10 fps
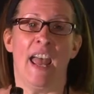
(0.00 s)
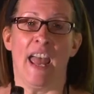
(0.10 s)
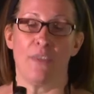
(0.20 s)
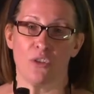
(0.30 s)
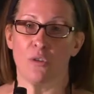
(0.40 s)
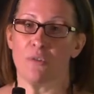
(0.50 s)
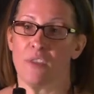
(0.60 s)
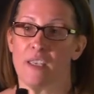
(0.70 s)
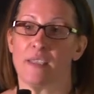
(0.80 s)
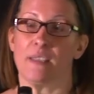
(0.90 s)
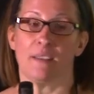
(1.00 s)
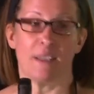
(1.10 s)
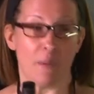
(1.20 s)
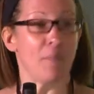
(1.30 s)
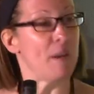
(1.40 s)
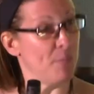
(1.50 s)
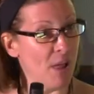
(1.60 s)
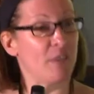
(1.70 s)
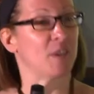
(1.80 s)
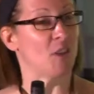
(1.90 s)
And the truth is, some people
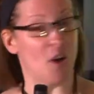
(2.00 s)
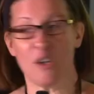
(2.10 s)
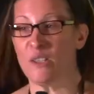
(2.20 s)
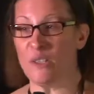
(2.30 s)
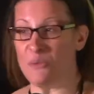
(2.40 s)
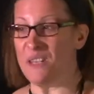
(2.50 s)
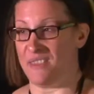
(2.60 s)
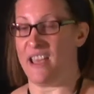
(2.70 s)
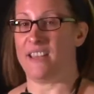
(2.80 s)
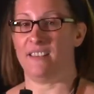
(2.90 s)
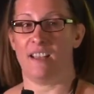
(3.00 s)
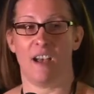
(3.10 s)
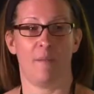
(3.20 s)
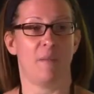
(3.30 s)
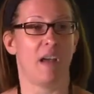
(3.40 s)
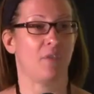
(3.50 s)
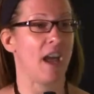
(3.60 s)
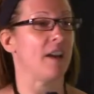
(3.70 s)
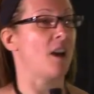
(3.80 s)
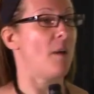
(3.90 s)
have started doing that. I've
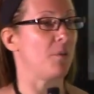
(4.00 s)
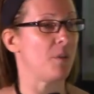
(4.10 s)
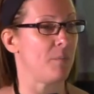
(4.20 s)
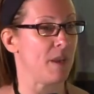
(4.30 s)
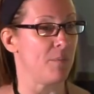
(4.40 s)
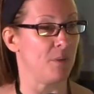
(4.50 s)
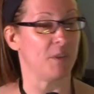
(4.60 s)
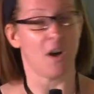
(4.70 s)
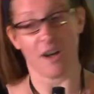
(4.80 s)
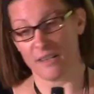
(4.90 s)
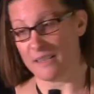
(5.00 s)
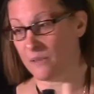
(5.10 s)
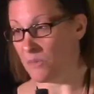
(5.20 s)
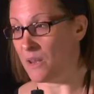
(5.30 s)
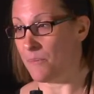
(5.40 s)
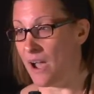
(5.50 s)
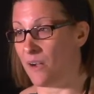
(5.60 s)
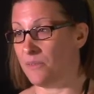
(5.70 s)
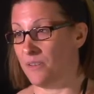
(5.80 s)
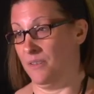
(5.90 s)
got a couple of people talking to me
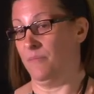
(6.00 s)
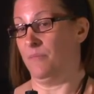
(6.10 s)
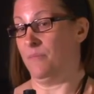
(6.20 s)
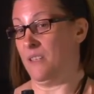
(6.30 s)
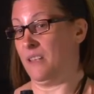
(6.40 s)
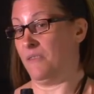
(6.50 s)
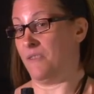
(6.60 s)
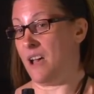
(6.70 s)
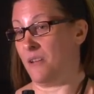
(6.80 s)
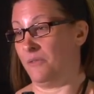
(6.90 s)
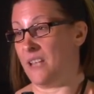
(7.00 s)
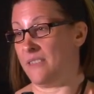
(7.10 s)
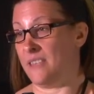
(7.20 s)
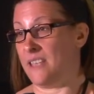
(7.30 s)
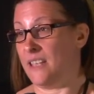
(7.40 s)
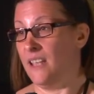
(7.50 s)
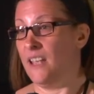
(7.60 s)
about being involved at the